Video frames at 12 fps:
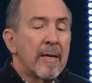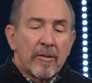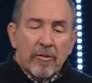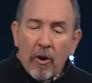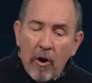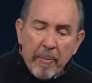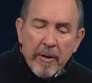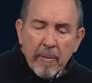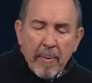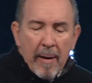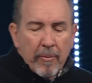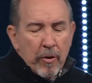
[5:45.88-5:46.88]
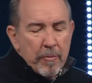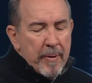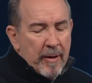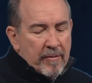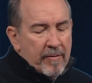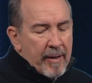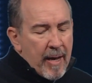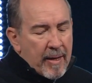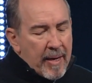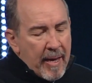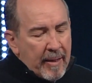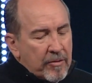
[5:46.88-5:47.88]
So open your Bible with me to 2
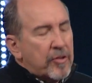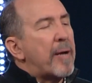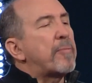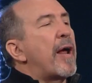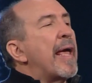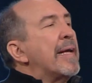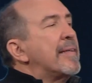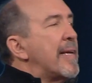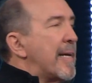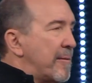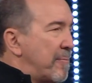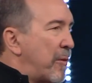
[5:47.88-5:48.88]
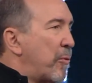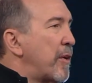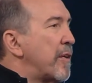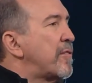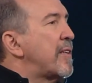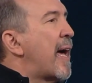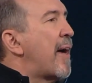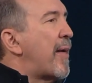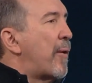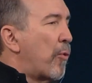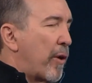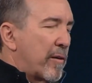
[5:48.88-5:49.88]
Kings chapter 18, and we're going to see how
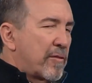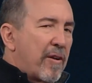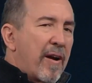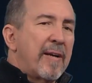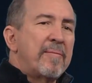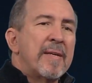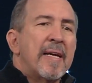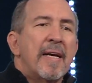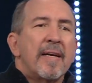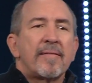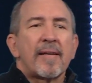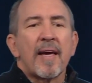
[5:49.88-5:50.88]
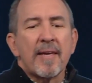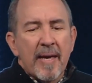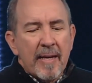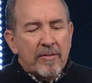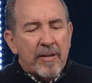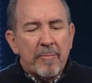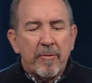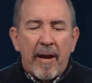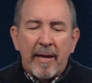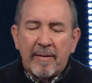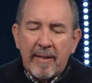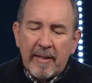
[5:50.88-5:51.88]
that works, all right? 2 Kings chapter
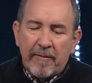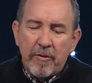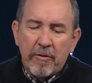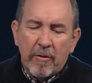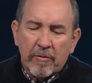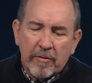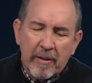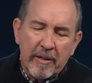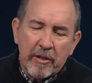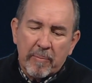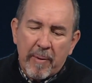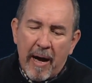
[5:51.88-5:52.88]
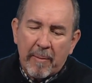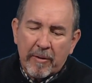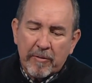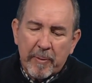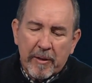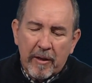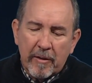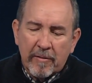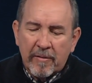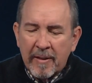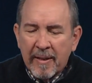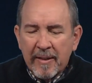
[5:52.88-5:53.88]
18, if you don't see it in your Bible, it's
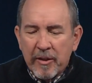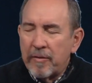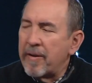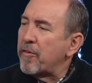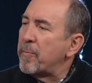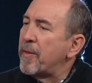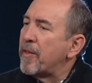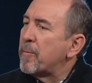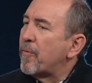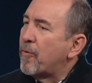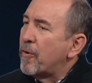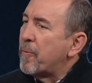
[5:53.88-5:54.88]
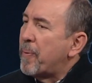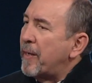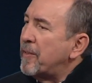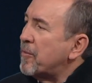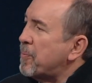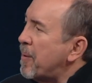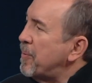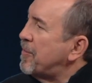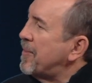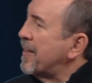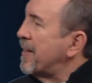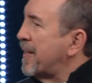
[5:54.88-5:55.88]
because you've never been there before. The pages are probably
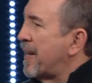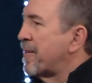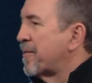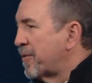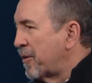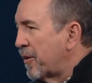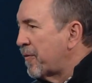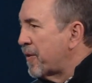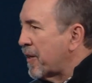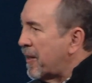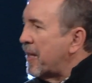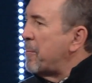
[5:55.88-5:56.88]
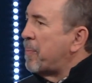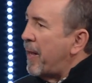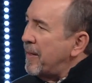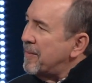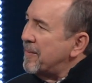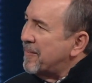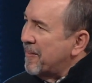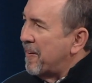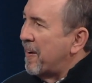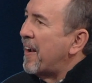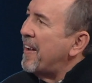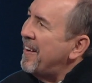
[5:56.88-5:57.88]
sticking together, so look for the clean pages, all
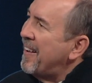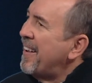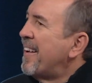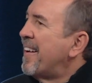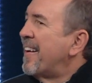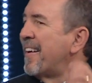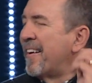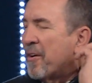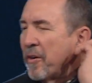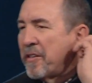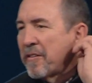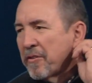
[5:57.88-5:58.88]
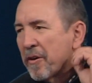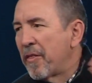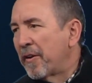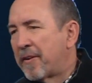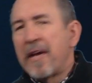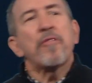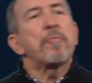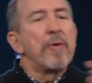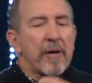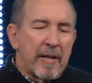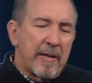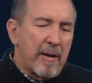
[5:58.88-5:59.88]
right? Or just go to the 10th
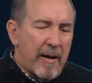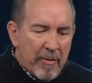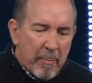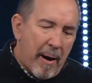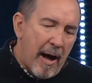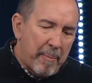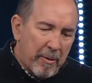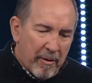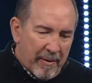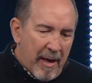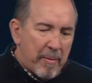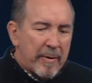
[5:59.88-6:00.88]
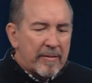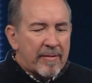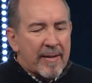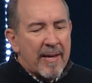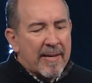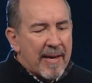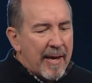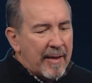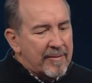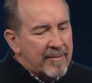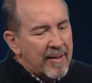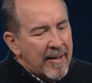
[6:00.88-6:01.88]
book in the Bible, and that'll be 2
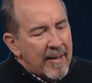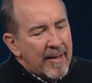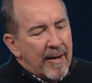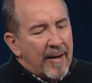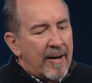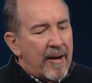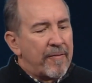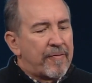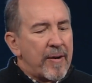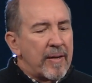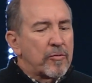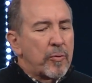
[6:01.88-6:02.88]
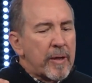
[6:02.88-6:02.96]
Kings. And friends,